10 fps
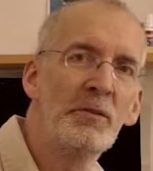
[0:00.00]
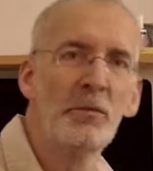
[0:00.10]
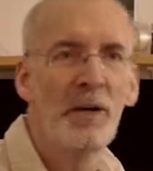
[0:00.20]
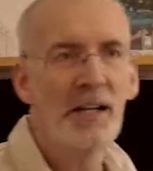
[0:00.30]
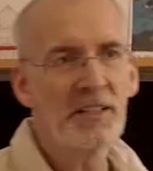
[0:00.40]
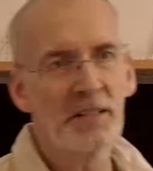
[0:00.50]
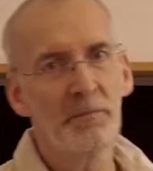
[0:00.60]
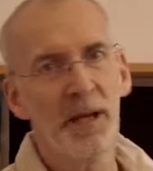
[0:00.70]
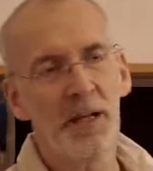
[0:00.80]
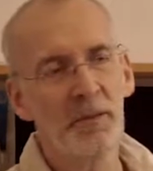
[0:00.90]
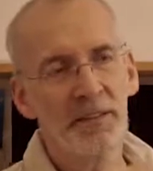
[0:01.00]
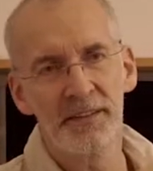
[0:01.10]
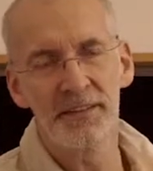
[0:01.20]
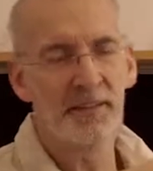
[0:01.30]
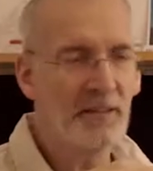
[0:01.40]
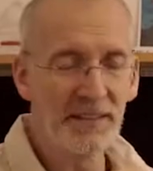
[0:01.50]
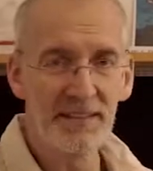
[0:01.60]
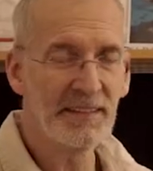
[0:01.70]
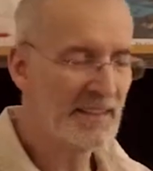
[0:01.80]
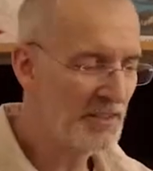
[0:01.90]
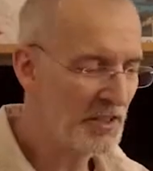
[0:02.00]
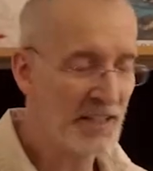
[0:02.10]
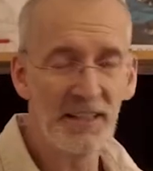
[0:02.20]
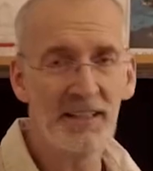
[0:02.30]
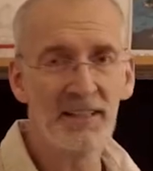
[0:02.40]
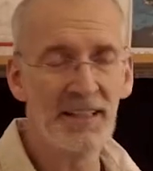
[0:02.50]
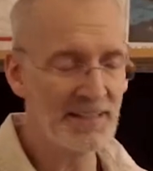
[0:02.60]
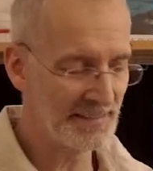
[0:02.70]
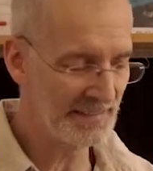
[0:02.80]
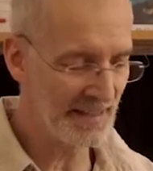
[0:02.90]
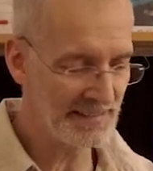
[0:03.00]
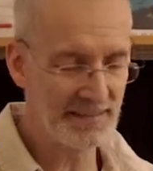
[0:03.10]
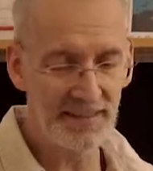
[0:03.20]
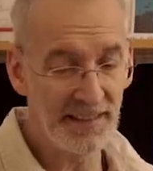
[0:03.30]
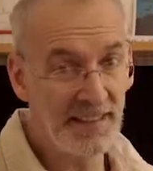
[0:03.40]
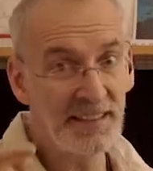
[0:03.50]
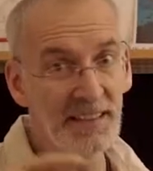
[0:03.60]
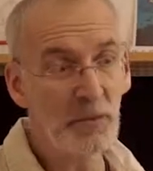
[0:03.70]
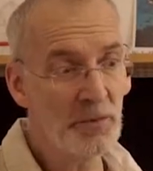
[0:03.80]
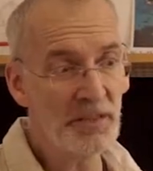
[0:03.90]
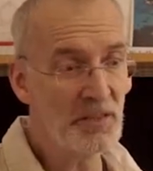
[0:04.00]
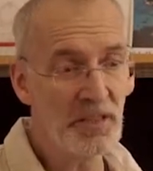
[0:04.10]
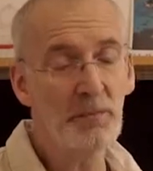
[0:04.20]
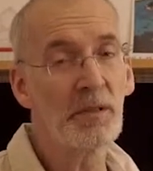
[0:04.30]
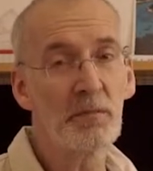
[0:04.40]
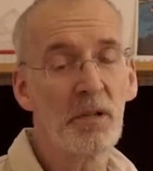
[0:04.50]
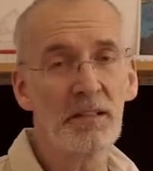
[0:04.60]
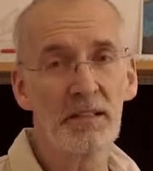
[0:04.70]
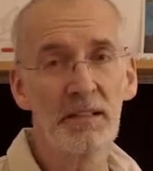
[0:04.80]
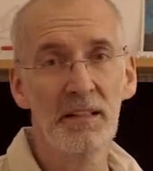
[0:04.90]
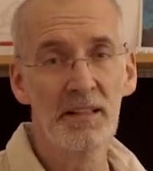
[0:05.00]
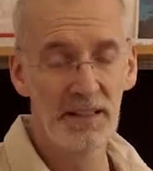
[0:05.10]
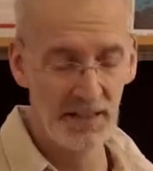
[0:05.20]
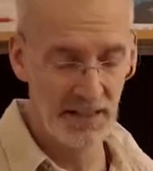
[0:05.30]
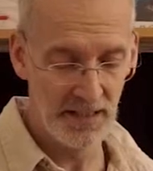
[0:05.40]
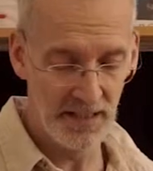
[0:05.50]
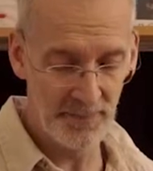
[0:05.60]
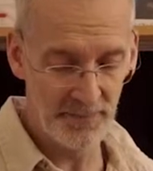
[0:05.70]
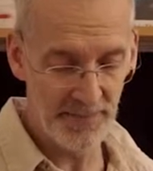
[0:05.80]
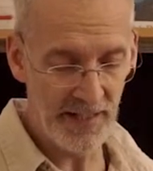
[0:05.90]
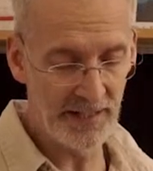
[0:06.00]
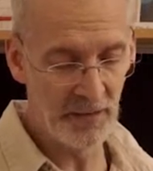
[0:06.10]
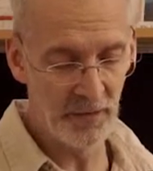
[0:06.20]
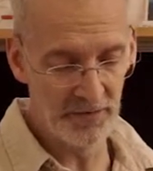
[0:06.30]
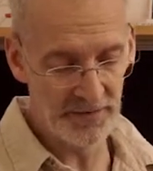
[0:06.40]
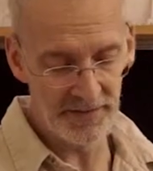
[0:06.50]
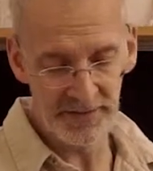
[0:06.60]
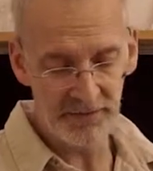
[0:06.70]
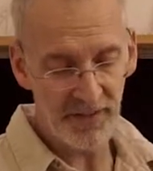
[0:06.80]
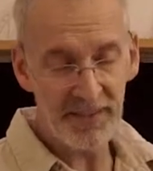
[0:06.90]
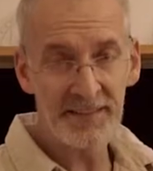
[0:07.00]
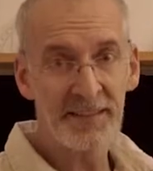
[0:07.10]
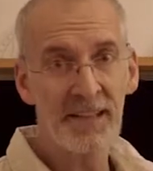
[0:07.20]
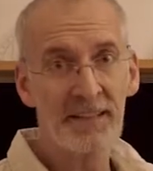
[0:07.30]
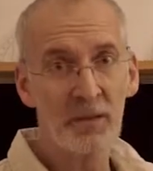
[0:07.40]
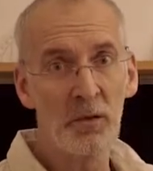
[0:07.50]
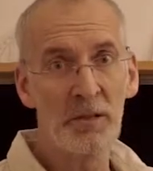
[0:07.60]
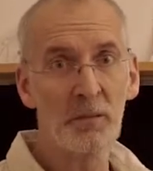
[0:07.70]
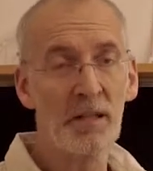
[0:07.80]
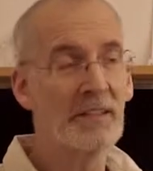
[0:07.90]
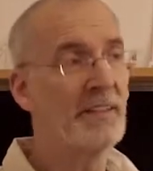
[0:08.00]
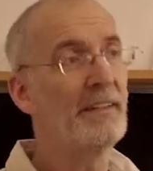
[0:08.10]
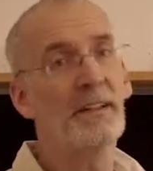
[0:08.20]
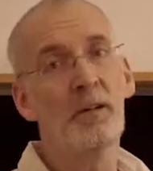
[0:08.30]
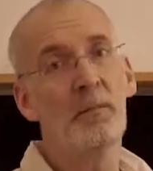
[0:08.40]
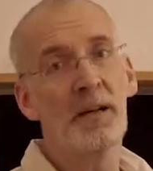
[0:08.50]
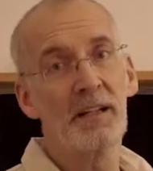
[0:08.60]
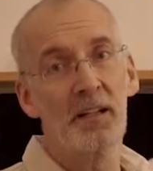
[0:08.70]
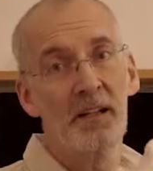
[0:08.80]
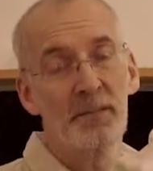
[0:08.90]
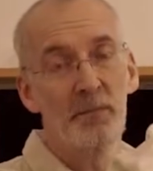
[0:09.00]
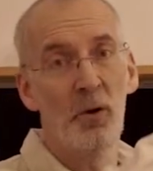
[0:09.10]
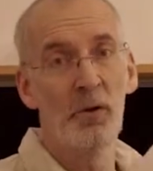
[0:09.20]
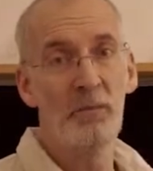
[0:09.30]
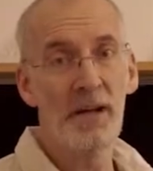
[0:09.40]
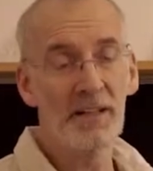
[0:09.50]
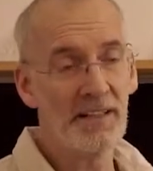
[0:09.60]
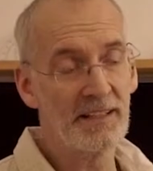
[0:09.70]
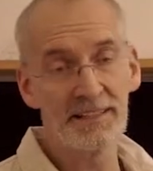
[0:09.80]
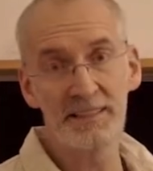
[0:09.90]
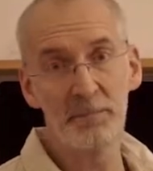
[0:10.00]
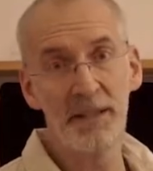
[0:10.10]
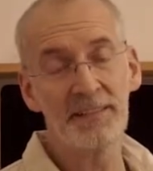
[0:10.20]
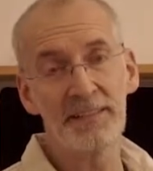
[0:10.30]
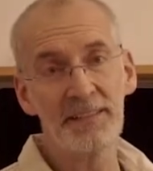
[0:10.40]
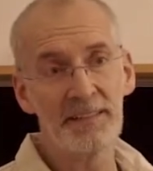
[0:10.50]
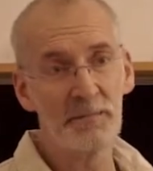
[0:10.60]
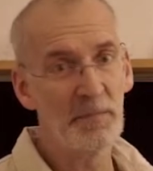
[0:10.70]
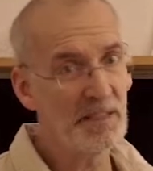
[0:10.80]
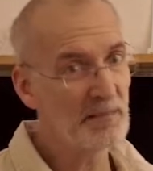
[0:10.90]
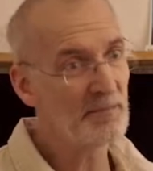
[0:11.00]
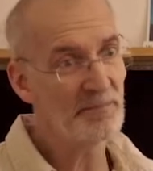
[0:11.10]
too much and backwards, and so it's shaking. That's easier with the cheaper model. I know this is fancy and all the world says, oh my god, ball bearing, it's the best system, but